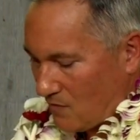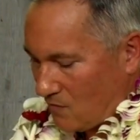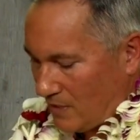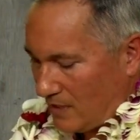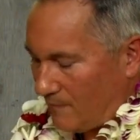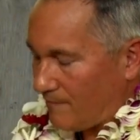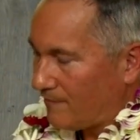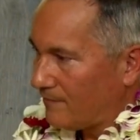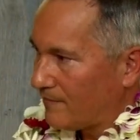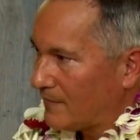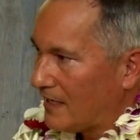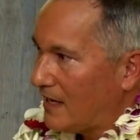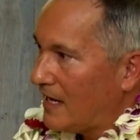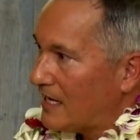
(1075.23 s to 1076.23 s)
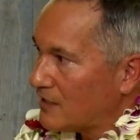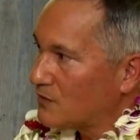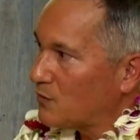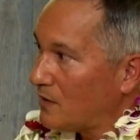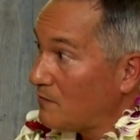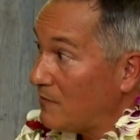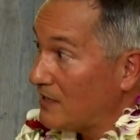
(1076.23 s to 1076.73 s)
Well, here's
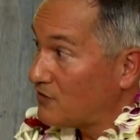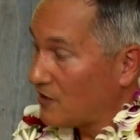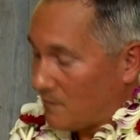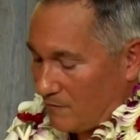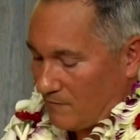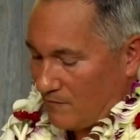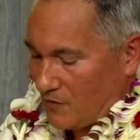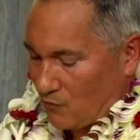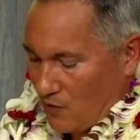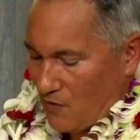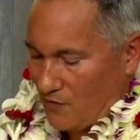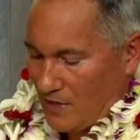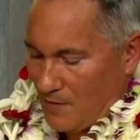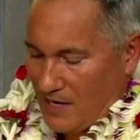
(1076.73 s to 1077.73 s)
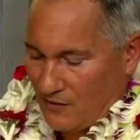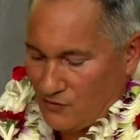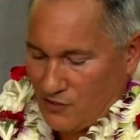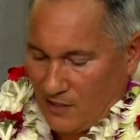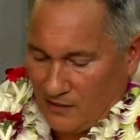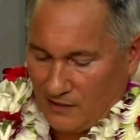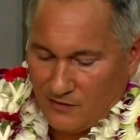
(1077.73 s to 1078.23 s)
what Meacham wrote about
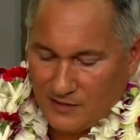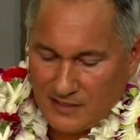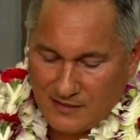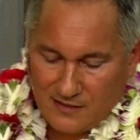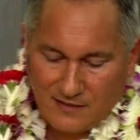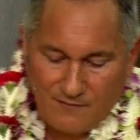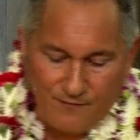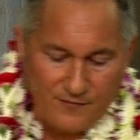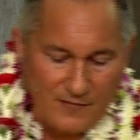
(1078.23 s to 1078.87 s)
John Lewis.